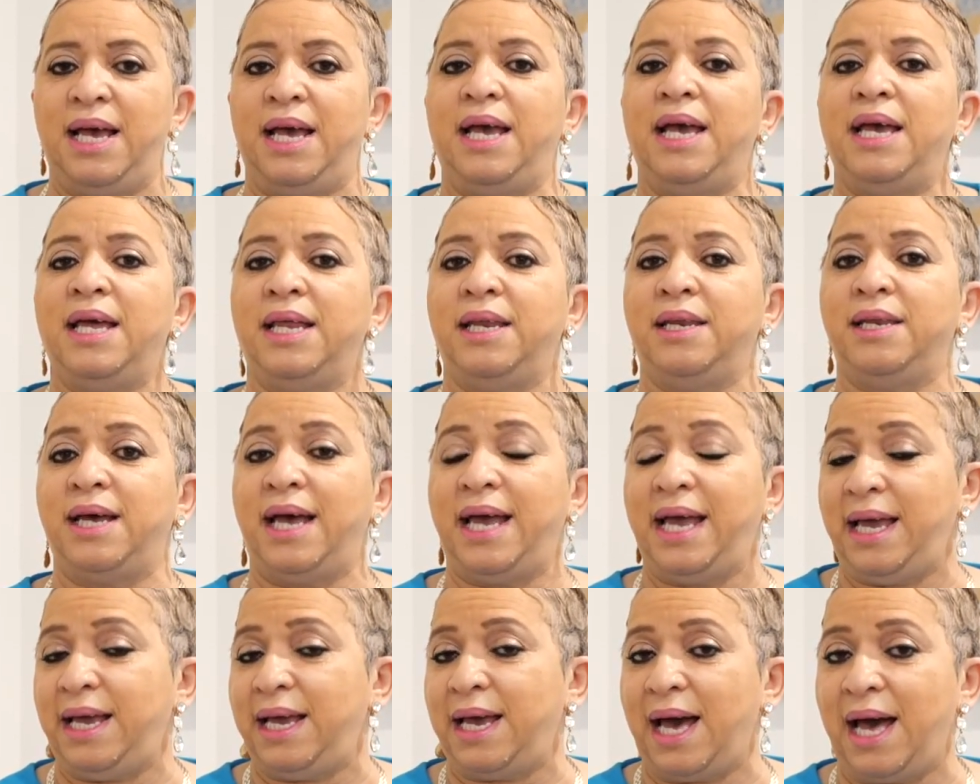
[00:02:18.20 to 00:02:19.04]
in
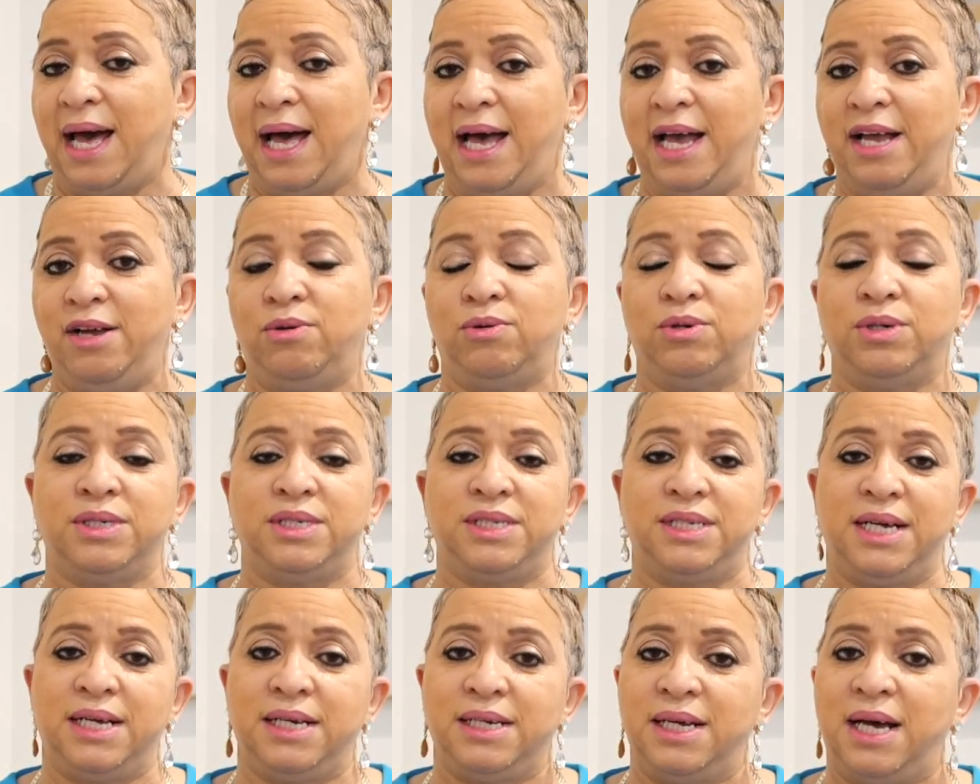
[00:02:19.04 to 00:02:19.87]
AI or
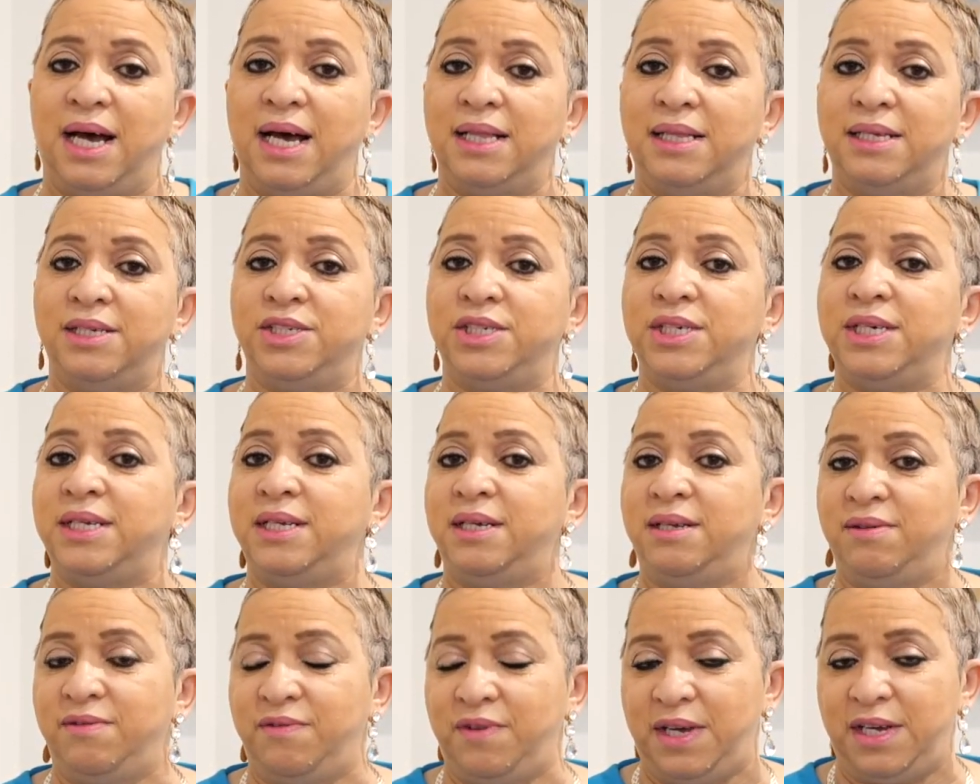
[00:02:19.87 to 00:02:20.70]
technology and
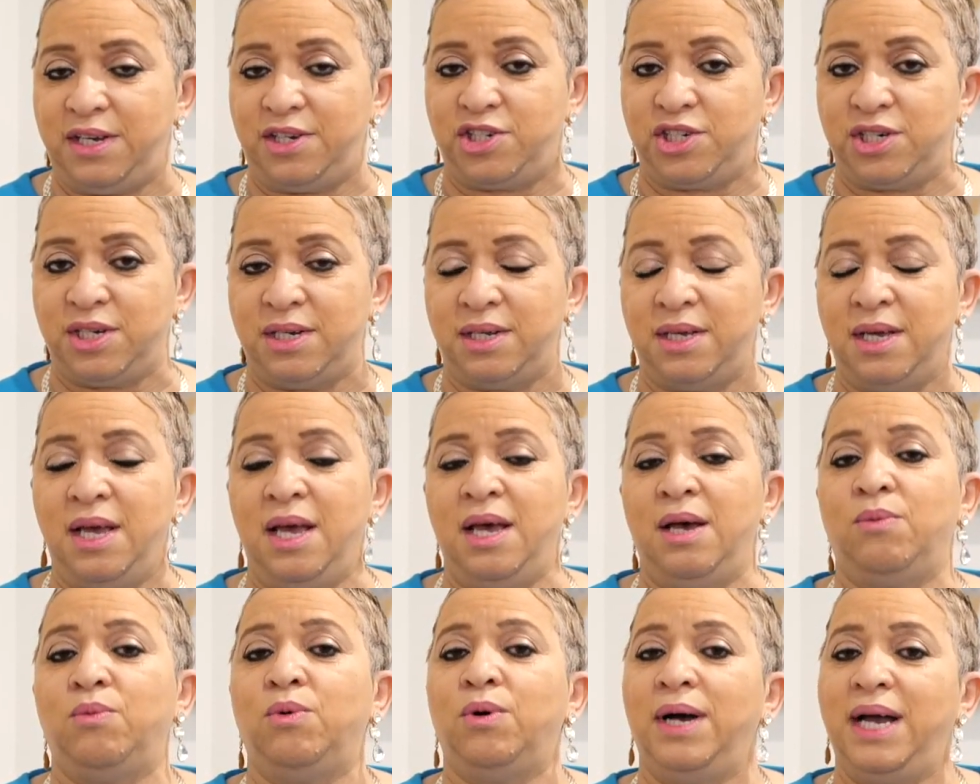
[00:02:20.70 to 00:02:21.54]
innovation
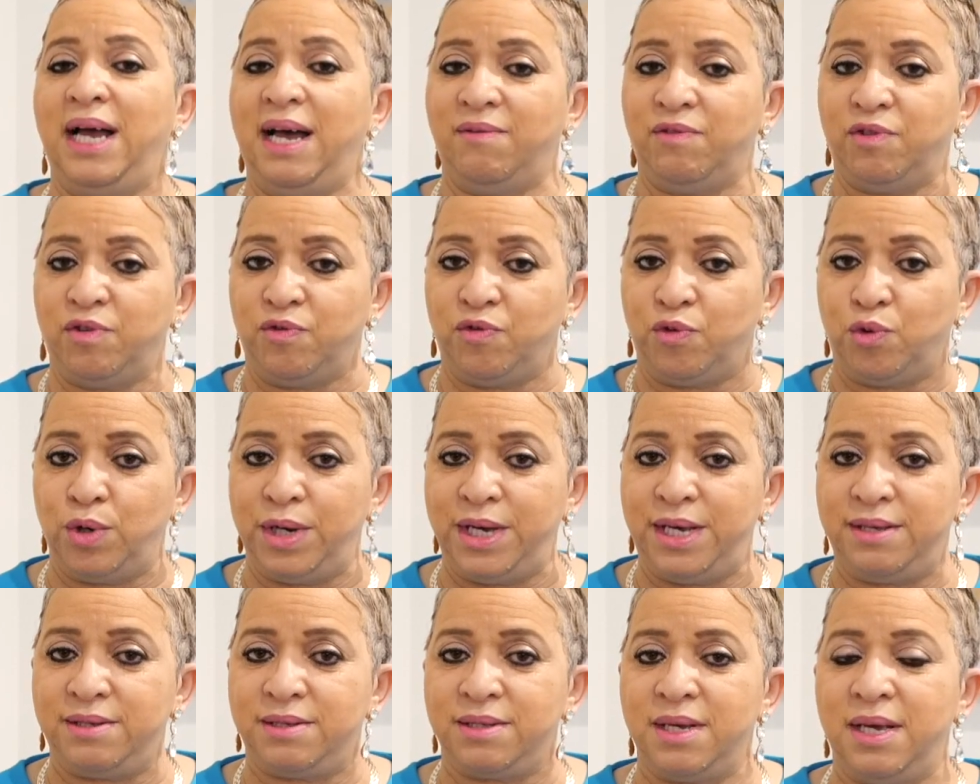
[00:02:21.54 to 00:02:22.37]
will have a
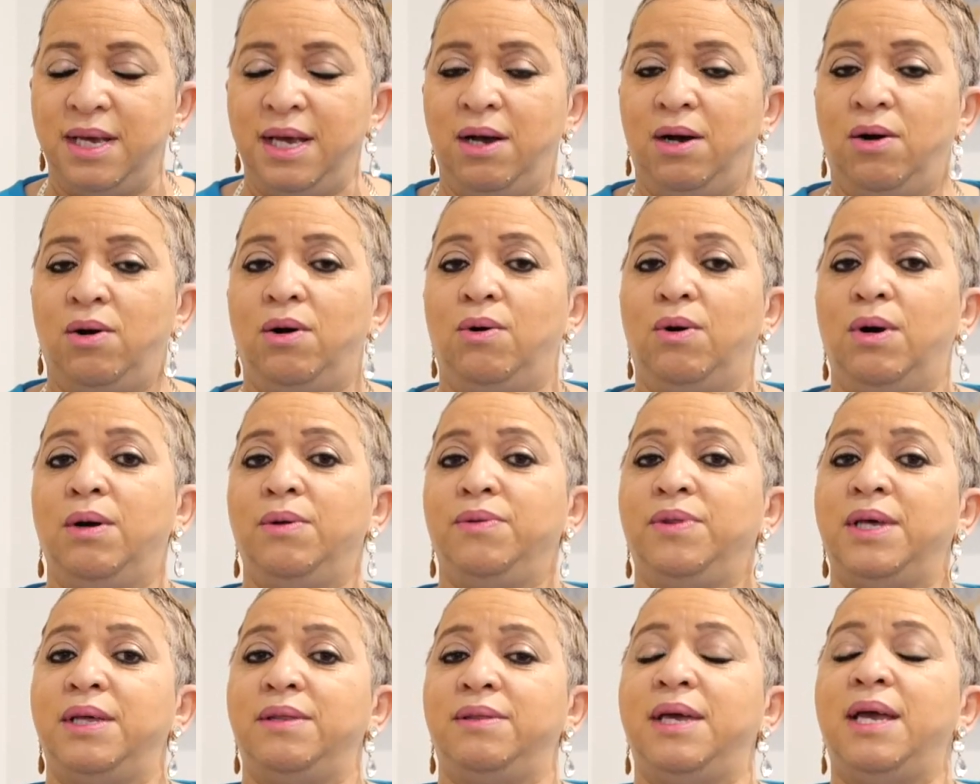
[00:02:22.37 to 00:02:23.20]
voice uh,
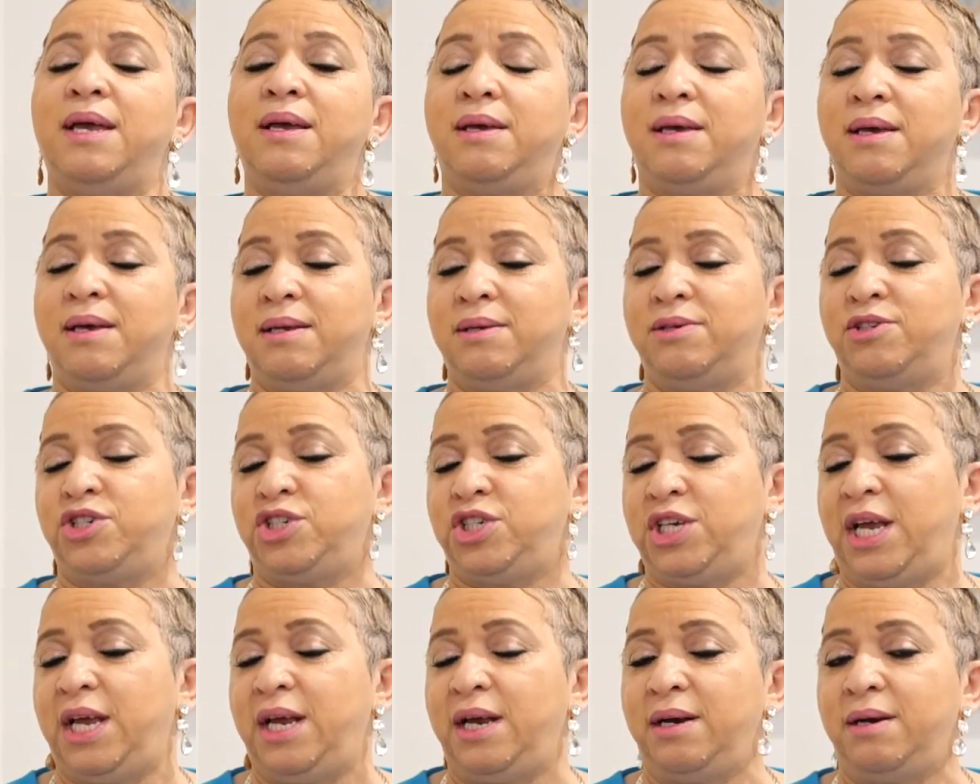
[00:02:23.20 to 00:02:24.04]
that they can
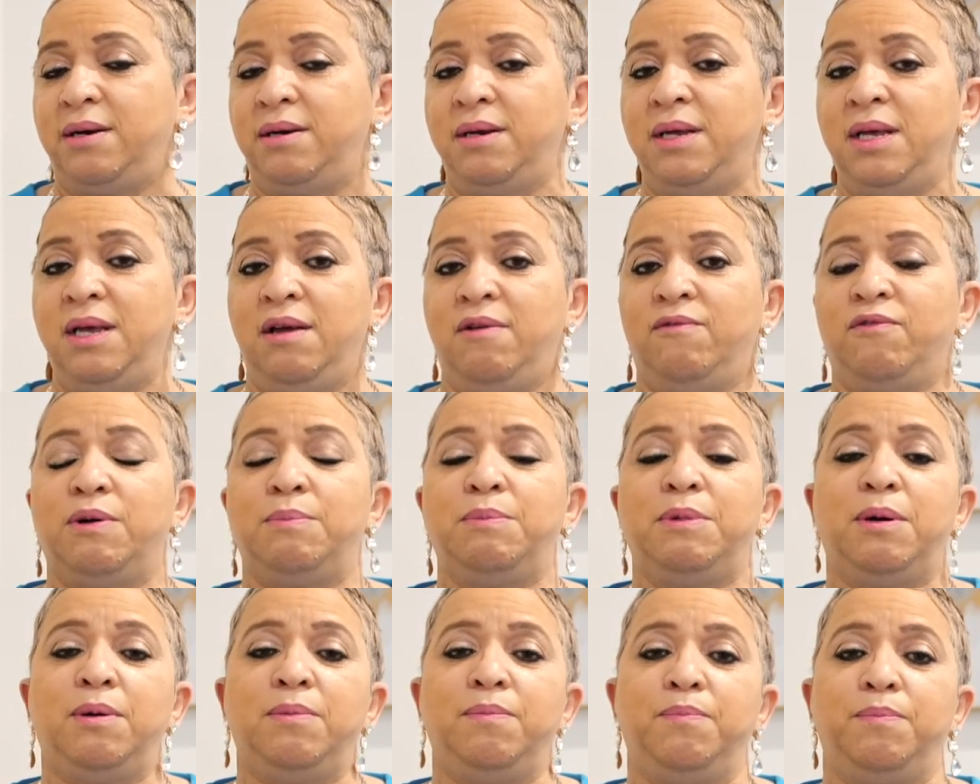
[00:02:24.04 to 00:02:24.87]
share from
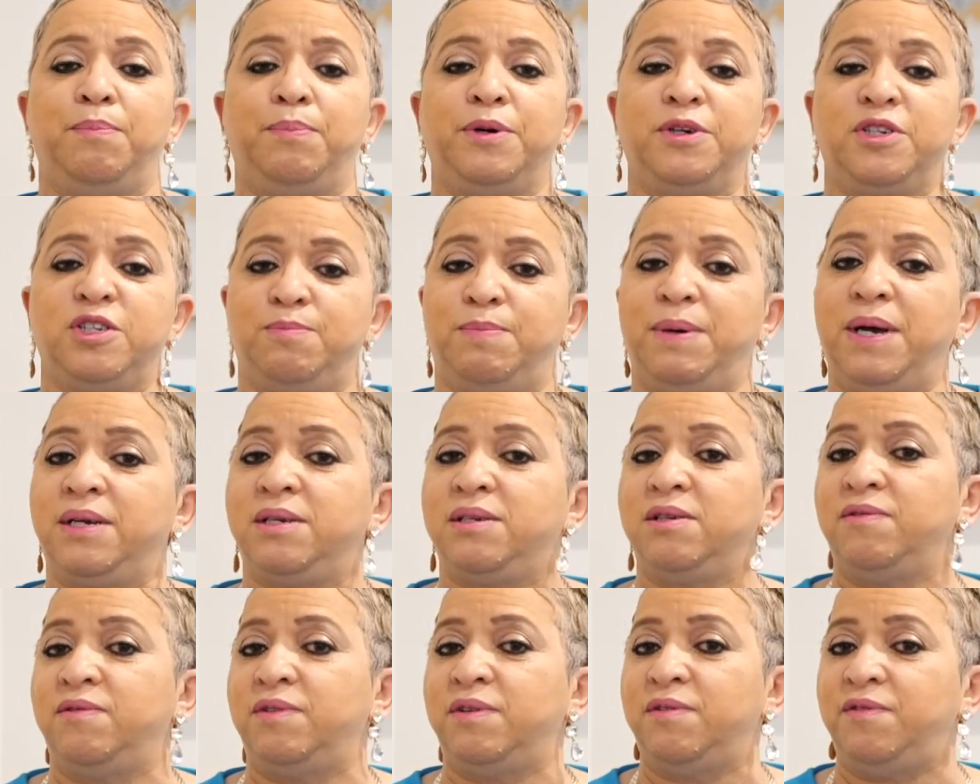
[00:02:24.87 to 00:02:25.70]
a
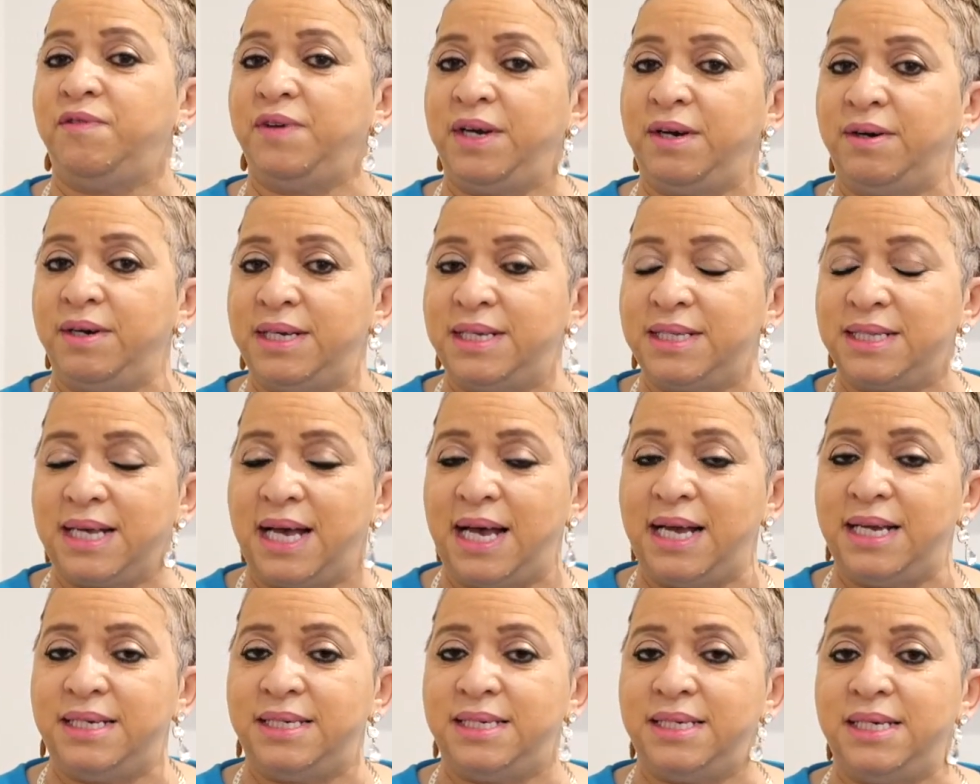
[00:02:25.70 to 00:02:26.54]
perspective of various
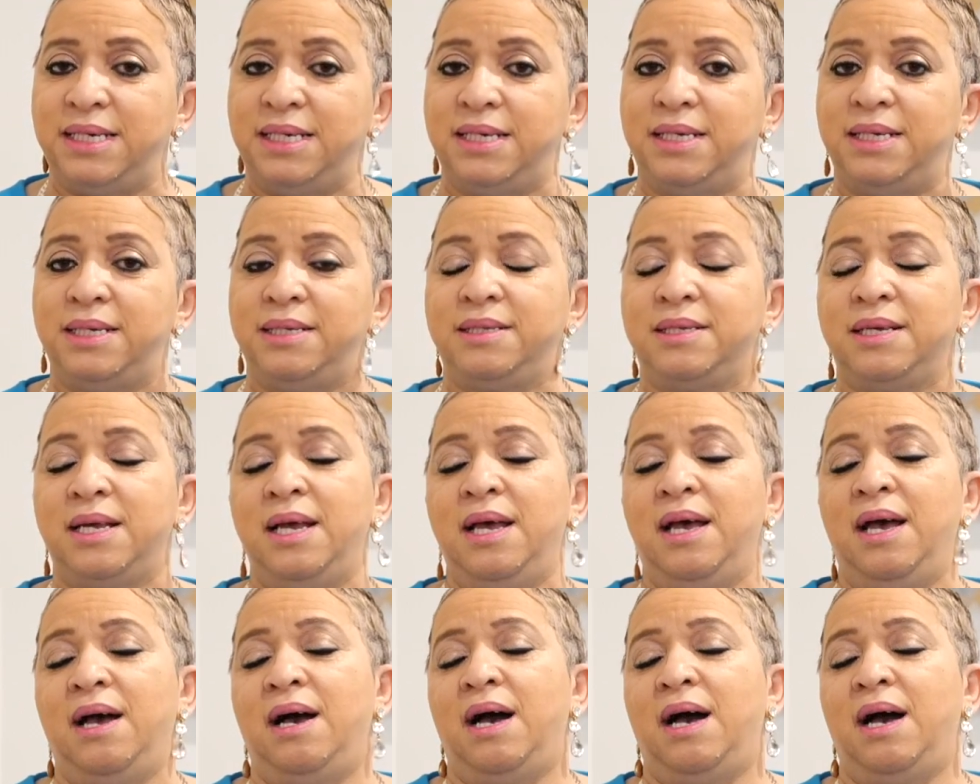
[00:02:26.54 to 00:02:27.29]
ideas,